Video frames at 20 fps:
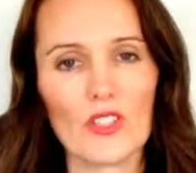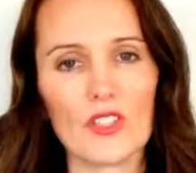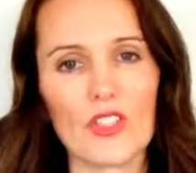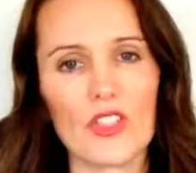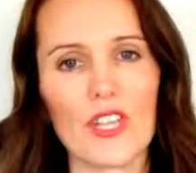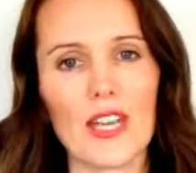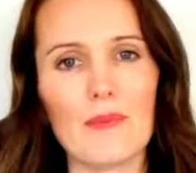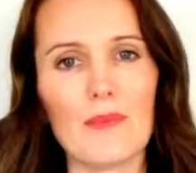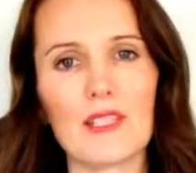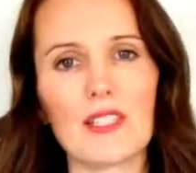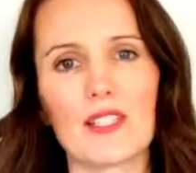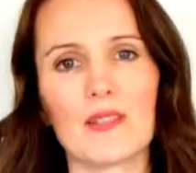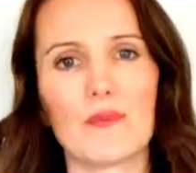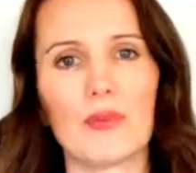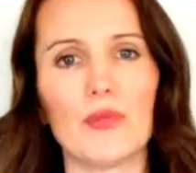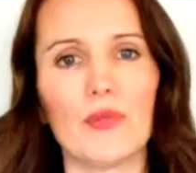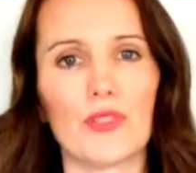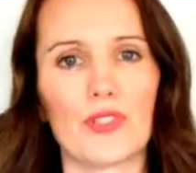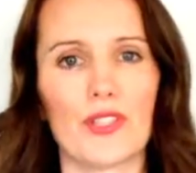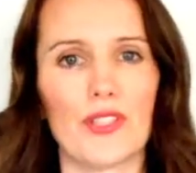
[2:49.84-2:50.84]
to come and
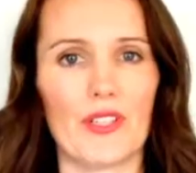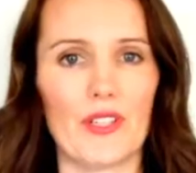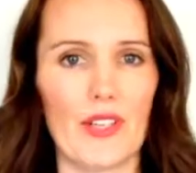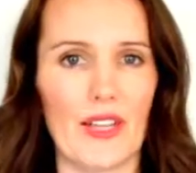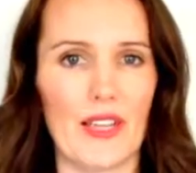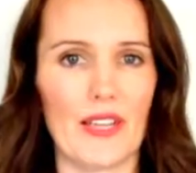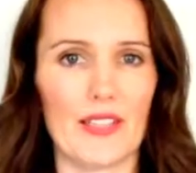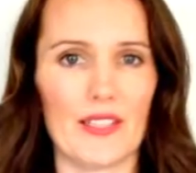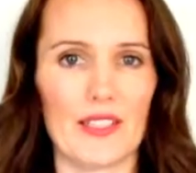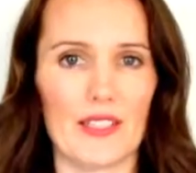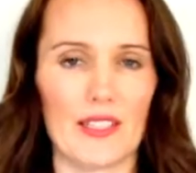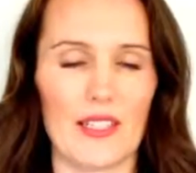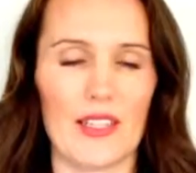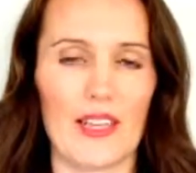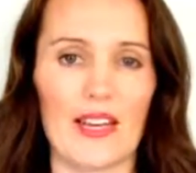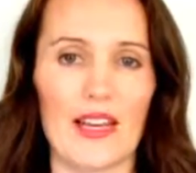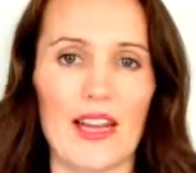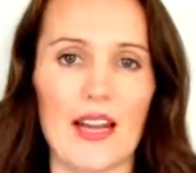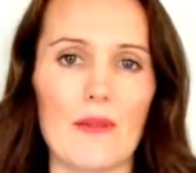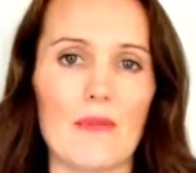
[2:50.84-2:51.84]
support and
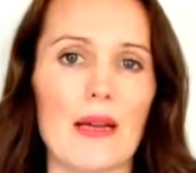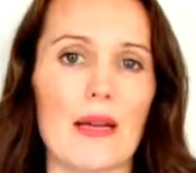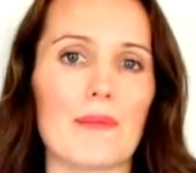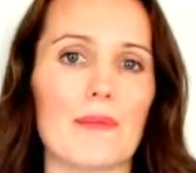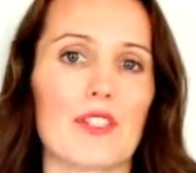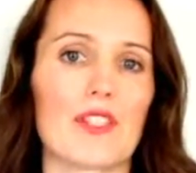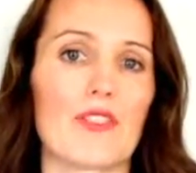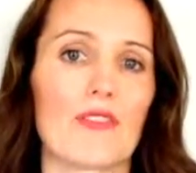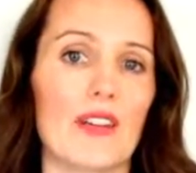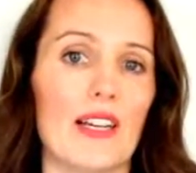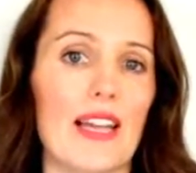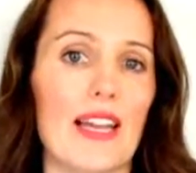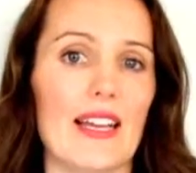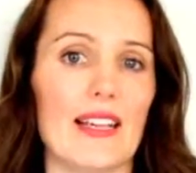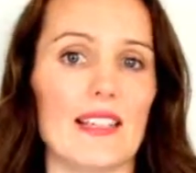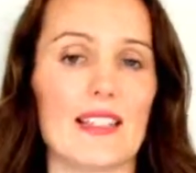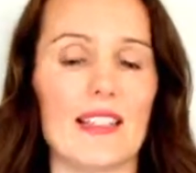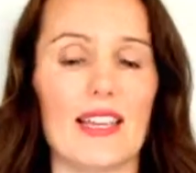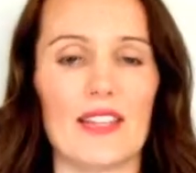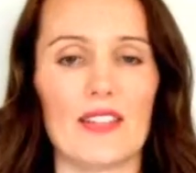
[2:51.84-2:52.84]
allow mums to
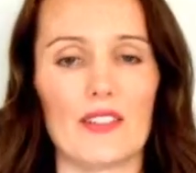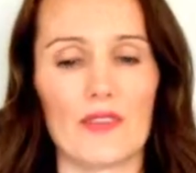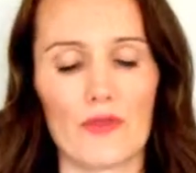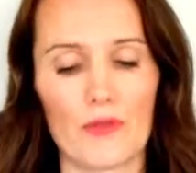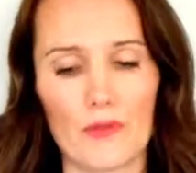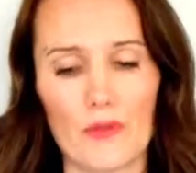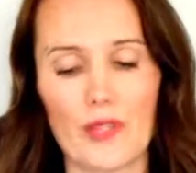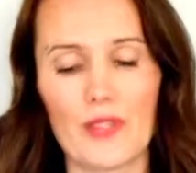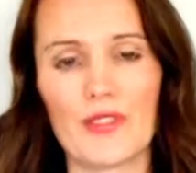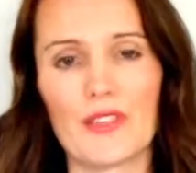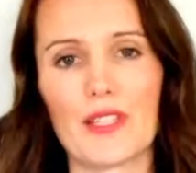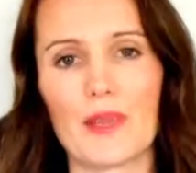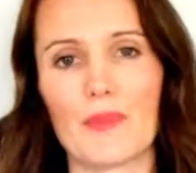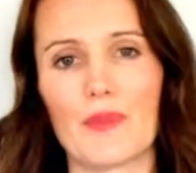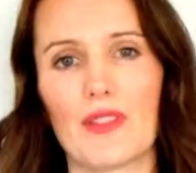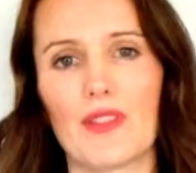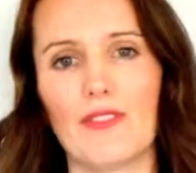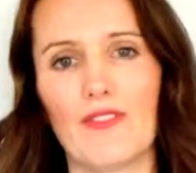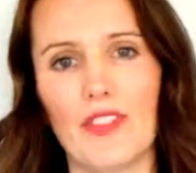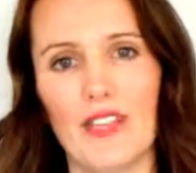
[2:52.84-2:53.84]
relax and remove some
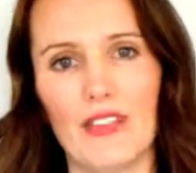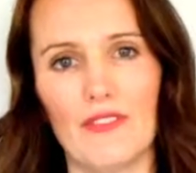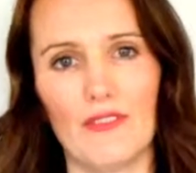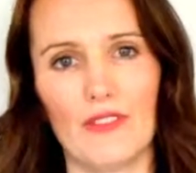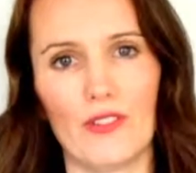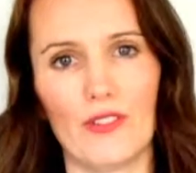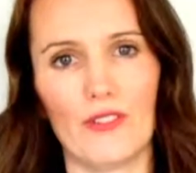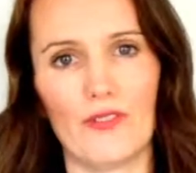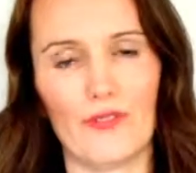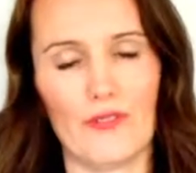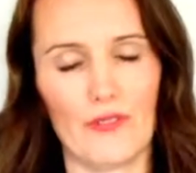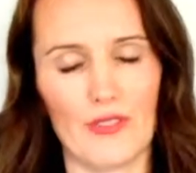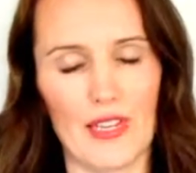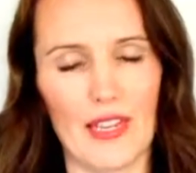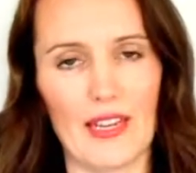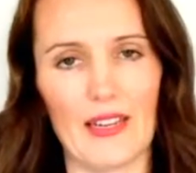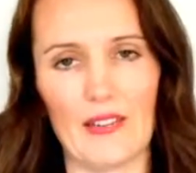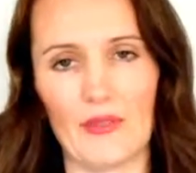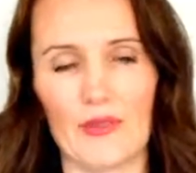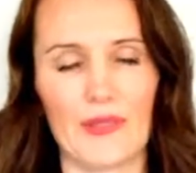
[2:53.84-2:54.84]
of the fear
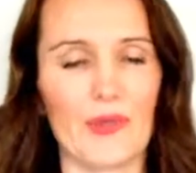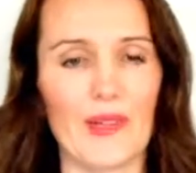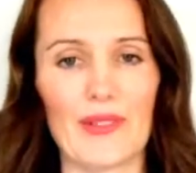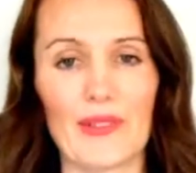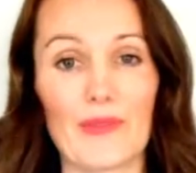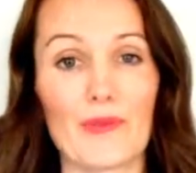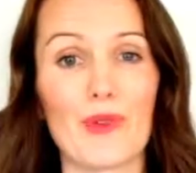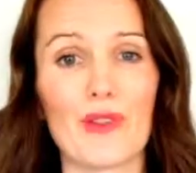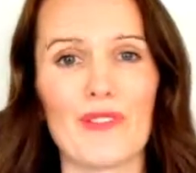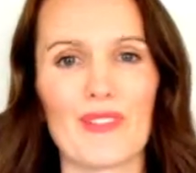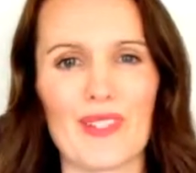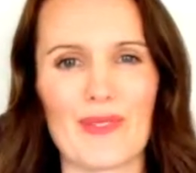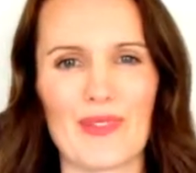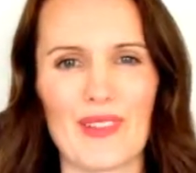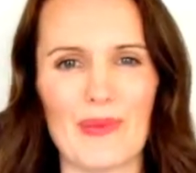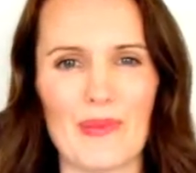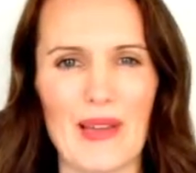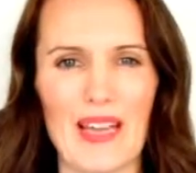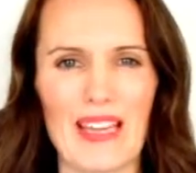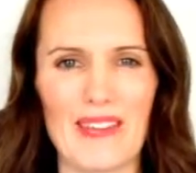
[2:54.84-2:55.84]
remove some of
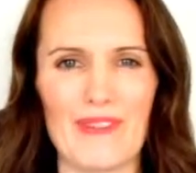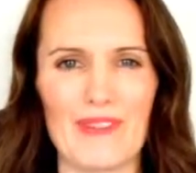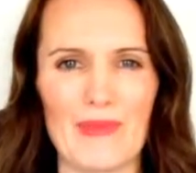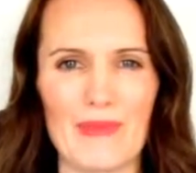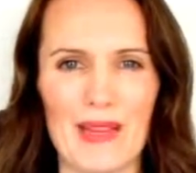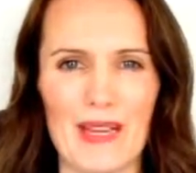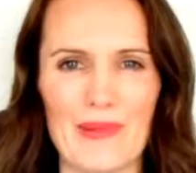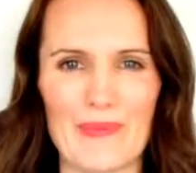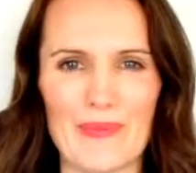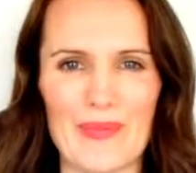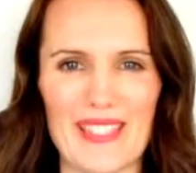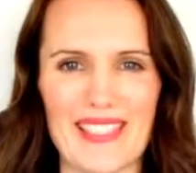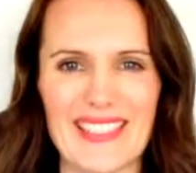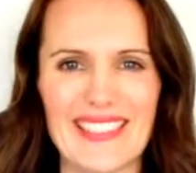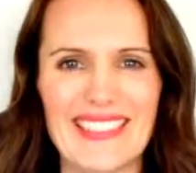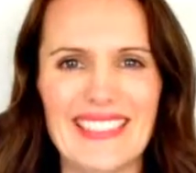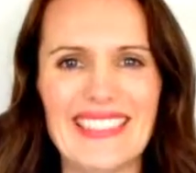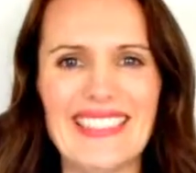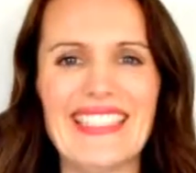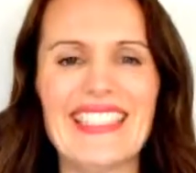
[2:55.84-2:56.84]
the pain for mums.
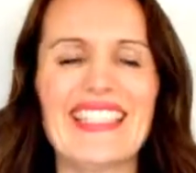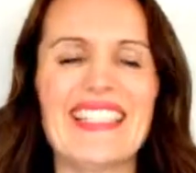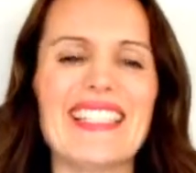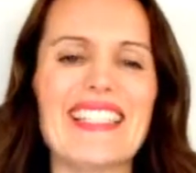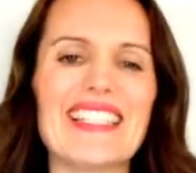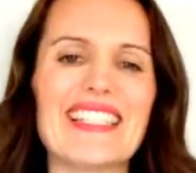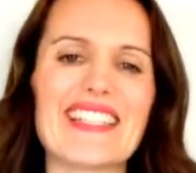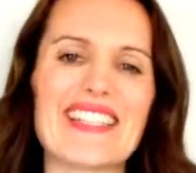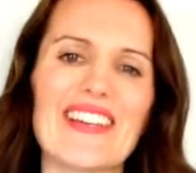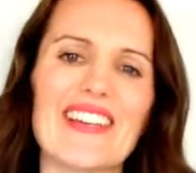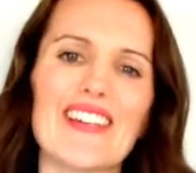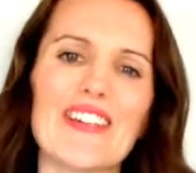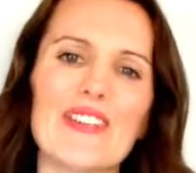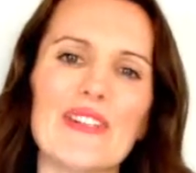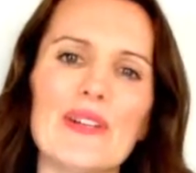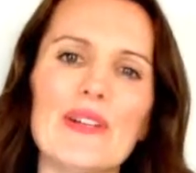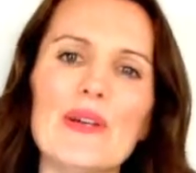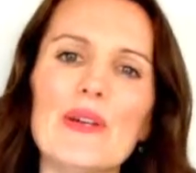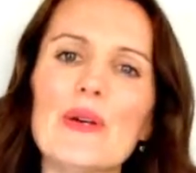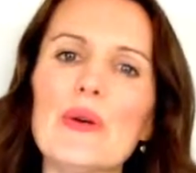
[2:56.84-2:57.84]

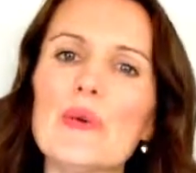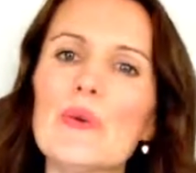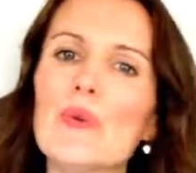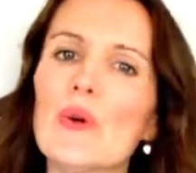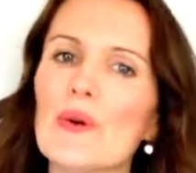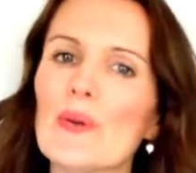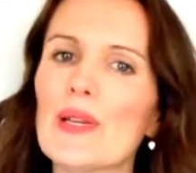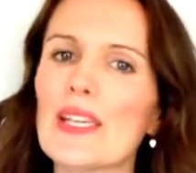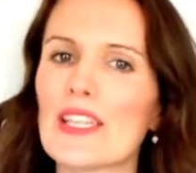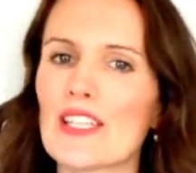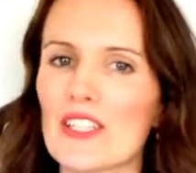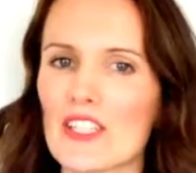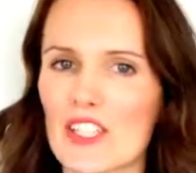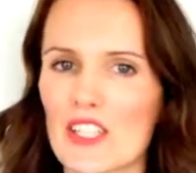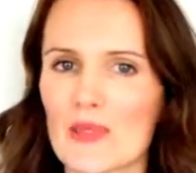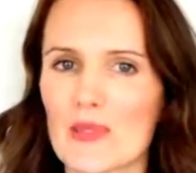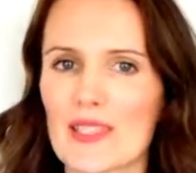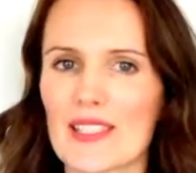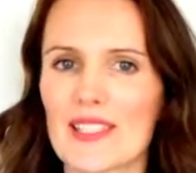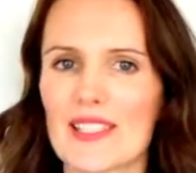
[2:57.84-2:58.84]
So what we can
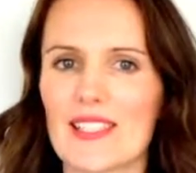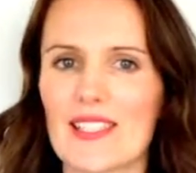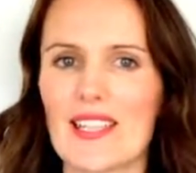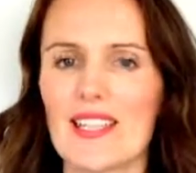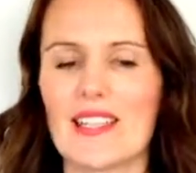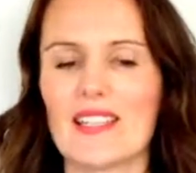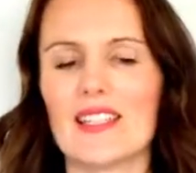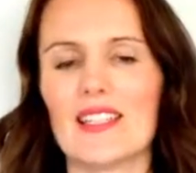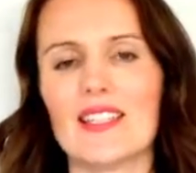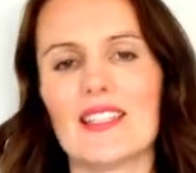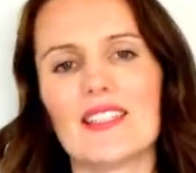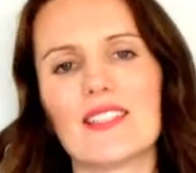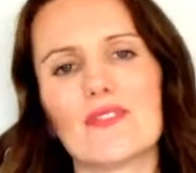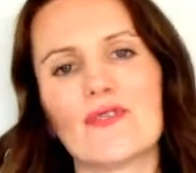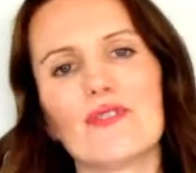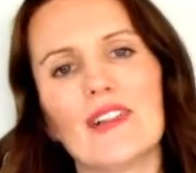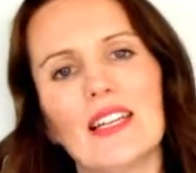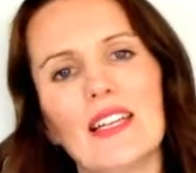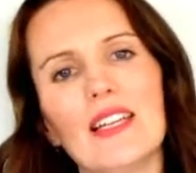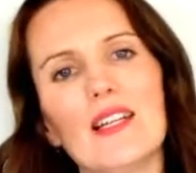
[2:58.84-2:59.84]
do instead is
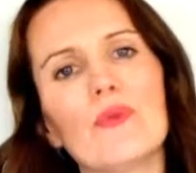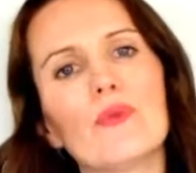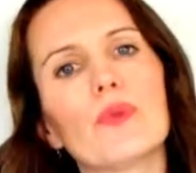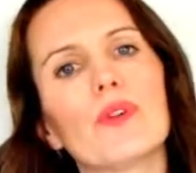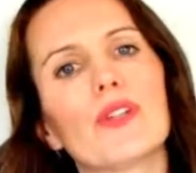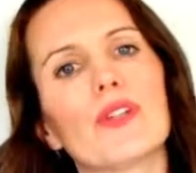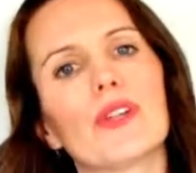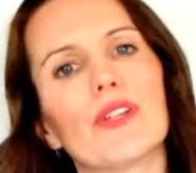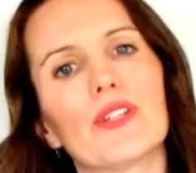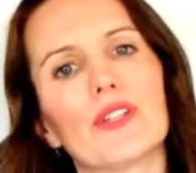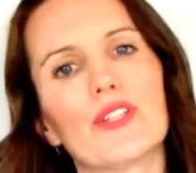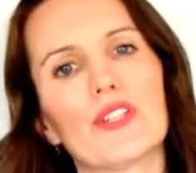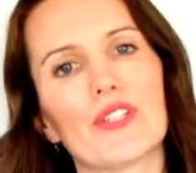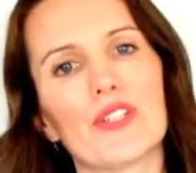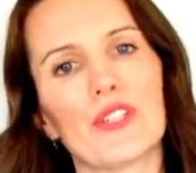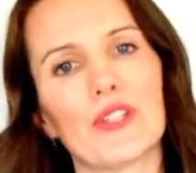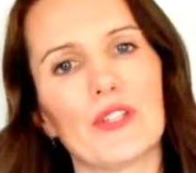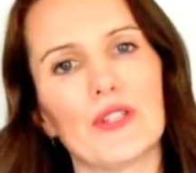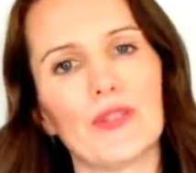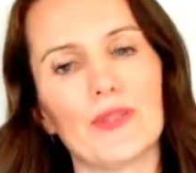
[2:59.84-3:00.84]
really work
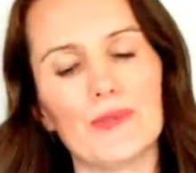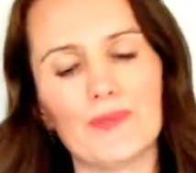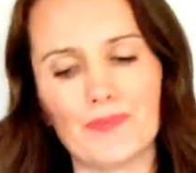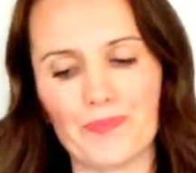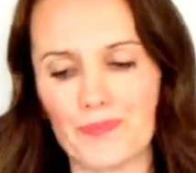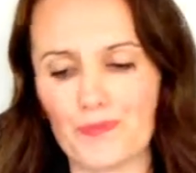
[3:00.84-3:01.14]
to